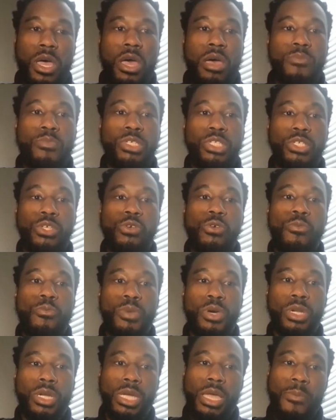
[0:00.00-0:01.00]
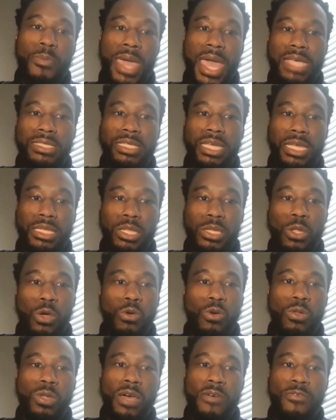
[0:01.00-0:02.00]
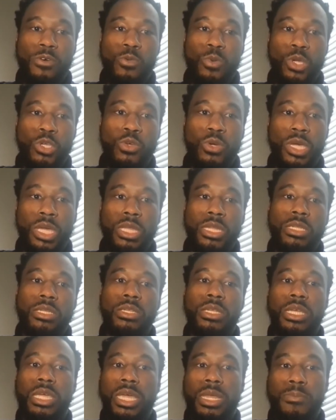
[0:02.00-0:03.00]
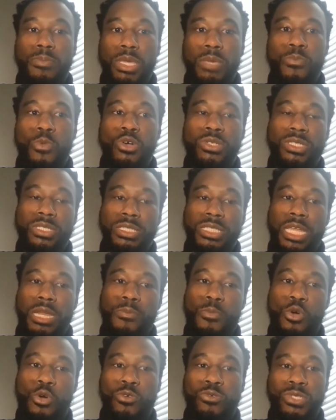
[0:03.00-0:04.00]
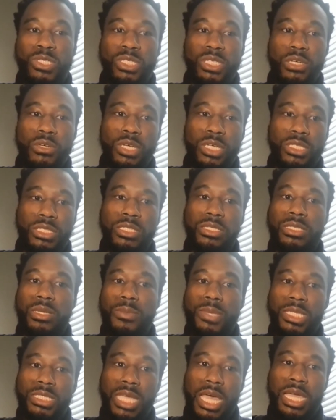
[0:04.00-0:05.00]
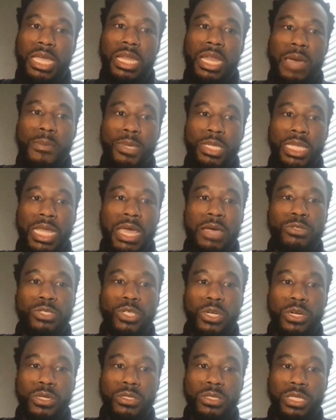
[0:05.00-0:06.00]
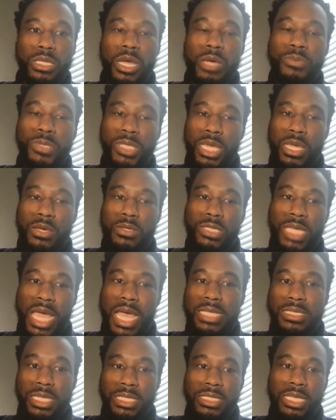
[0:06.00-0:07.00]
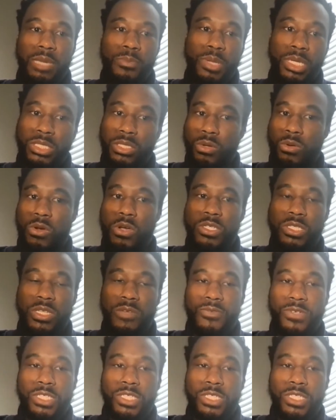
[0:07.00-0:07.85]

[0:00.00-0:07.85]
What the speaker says: but two, build a capacity at the local level where you can be more sustainable or resilient to some of these economic downturns and upscales as they take place across different